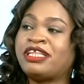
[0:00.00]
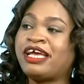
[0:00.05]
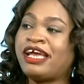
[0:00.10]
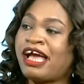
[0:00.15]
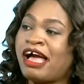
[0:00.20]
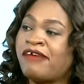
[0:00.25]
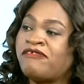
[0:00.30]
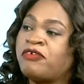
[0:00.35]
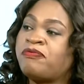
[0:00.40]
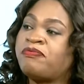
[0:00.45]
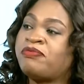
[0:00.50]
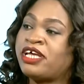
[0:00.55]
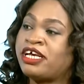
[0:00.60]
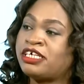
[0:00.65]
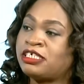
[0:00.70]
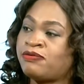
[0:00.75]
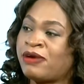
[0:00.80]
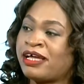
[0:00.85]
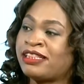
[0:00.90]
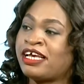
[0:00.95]
But they have a
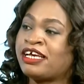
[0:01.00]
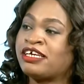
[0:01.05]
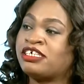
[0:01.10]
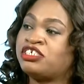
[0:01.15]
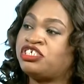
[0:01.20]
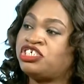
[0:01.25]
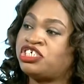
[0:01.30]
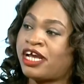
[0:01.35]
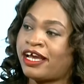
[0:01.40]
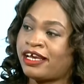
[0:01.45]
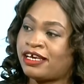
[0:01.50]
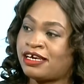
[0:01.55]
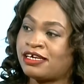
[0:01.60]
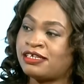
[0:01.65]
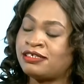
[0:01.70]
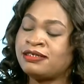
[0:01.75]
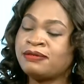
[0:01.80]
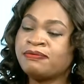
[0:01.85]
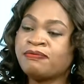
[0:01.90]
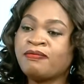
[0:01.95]
place where they can
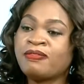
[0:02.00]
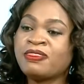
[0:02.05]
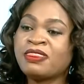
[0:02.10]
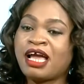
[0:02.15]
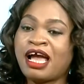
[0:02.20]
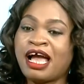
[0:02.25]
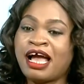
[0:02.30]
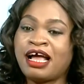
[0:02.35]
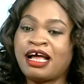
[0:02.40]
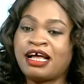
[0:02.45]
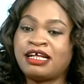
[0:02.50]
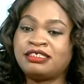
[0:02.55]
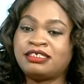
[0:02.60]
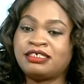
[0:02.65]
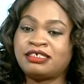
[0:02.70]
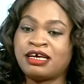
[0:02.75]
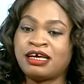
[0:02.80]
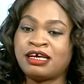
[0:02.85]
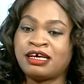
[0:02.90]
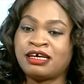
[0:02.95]
check in
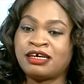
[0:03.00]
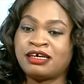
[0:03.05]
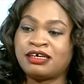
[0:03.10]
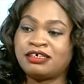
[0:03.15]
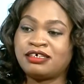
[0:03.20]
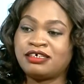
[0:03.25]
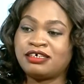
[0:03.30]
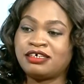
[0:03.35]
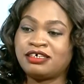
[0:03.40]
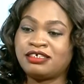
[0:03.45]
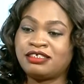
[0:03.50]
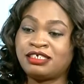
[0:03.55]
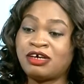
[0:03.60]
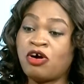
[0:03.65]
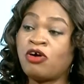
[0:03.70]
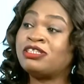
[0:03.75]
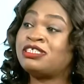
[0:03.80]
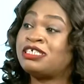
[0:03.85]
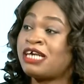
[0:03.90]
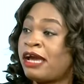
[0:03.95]
at
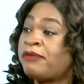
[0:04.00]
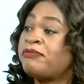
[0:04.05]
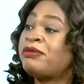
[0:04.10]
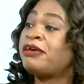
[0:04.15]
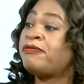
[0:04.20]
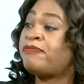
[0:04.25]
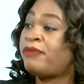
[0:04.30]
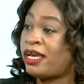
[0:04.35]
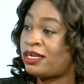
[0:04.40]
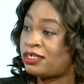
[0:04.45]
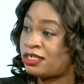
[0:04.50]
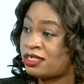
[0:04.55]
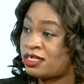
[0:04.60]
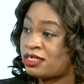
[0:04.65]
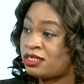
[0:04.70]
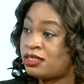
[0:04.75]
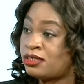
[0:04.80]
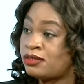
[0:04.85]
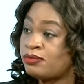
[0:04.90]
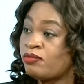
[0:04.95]
on timely
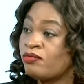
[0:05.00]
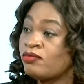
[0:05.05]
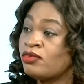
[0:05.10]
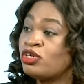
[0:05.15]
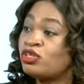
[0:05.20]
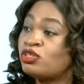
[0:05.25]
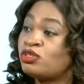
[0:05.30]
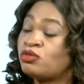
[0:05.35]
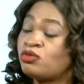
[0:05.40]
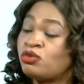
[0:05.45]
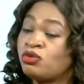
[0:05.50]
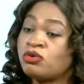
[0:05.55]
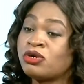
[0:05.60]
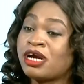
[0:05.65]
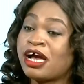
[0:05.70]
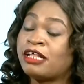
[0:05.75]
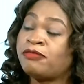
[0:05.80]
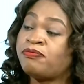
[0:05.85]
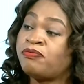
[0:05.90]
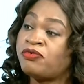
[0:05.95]
basis
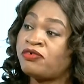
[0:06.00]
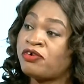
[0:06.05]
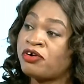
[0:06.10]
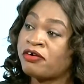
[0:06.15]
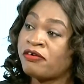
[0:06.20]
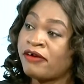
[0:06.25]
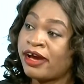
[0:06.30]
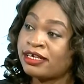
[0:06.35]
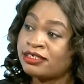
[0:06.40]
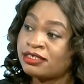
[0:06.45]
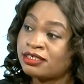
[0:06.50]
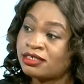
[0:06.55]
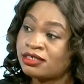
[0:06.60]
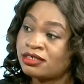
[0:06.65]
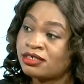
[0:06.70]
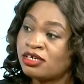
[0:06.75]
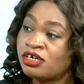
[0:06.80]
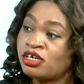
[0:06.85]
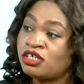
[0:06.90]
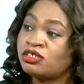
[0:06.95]
to look at
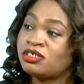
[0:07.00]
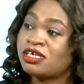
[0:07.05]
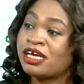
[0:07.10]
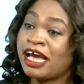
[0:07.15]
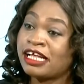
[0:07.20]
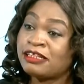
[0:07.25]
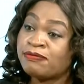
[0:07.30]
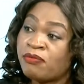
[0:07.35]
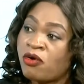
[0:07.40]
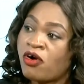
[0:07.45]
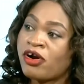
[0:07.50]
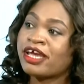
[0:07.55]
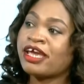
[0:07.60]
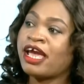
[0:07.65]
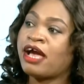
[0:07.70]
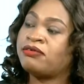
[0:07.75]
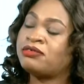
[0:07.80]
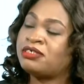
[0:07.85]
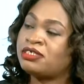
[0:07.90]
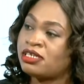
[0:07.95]
progress, to get
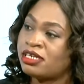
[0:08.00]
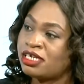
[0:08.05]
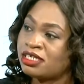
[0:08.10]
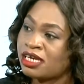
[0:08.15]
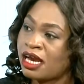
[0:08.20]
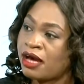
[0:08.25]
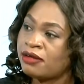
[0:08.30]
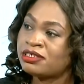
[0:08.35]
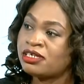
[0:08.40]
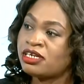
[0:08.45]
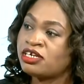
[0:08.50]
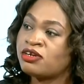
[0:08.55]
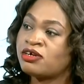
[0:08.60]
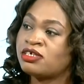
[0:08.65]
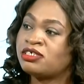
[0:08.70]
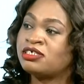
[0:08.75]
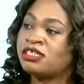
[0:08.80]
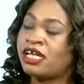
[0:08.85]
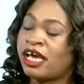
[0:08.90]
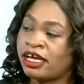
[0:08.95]
more counseling.
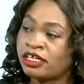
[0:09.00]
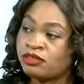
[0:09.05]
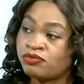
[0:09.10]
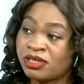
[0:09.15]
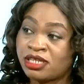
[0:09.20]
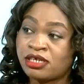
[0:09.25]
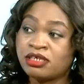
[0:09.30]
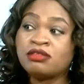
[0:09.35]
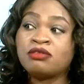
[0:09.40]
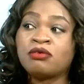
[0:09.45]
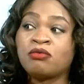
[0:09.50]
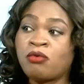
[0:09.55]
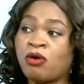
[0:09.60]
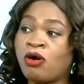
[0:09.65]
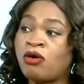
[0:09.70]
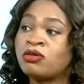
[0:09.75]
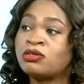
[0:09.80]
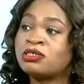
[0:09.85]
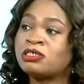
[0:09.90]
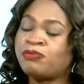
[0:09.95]
Counseling doesn't end within
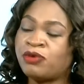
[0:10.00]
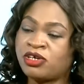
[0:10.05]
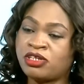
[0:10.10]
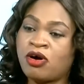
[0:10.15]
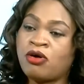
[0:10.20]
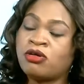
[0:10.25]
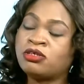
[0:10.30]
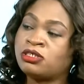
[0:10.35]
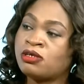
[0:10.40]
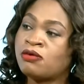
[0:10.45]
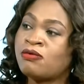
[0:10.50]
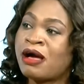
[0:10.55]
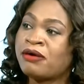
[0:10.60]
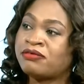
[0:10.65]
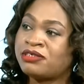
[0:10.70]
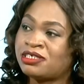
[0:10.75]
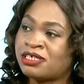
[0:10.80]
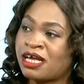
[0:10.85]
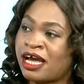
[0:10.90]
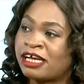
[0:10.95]
the walls, but
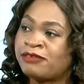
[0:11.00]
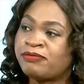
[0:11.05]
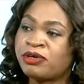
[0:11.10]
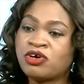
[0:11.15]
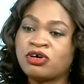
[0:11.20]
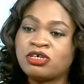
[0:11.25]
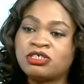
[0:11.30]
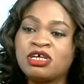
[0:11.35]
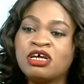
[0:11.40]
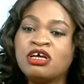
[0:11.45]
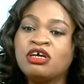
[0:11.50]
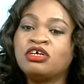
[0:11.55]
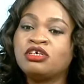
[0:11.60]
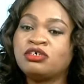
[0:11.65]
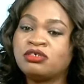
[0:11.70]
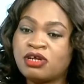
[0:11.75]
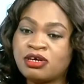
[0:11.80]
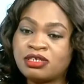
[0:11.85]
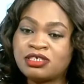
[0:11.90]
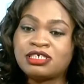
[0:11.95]
also outside, because
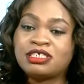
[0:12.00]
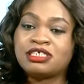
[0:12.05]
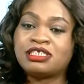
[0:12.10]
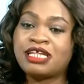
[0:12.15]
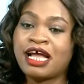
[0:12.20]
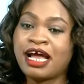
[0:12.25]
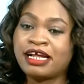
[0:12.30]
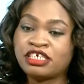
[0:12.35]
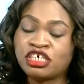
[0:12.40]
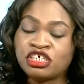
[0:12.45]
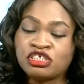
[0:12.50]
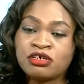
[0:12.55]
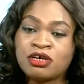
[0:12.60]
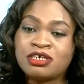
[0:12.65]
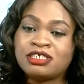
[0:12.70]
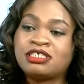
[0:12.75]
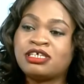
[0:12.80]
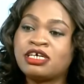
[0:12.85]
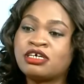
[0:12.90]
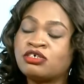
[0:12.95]
you'd understand
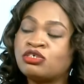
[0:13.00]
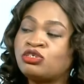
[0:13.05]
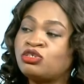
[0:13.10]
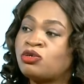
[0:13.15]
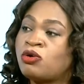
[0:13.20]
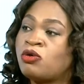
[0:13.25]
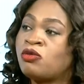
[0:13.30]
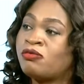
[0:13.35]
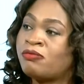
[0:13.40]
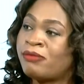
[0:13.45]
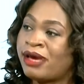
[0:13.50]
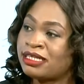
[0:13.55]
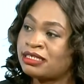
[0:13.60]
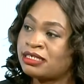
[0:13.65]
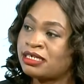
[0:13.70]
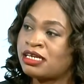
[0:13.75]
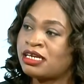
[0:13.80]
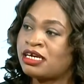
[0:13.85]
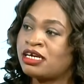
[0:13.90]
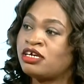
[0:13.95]
it does take a toll
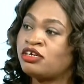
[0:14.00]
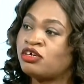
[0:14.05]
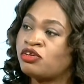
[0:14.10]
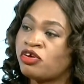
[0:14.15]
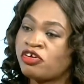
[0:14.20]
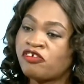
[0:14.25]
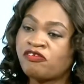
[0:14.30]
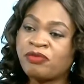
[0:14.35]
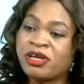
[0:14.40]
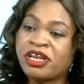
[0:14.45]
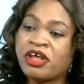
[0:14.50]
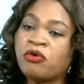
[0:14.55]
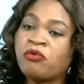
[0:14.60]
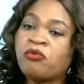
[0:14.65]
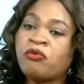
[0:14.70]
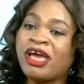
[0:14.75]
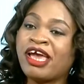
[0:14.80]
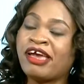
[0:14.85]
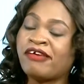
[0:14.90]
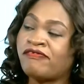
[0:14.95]
mentally. You know, you've
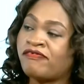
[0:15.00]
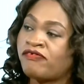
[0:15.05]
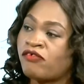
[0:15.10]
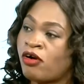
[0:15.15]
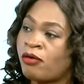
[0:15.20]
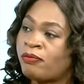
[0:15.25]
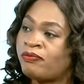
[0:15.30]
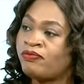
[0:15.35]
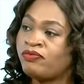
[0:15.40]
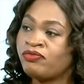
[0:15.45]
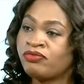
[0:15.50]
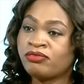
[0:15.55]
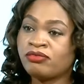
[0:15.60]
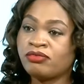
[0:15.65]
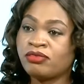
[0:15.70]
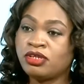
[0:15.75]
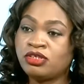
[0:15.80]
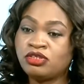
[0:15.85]
been away from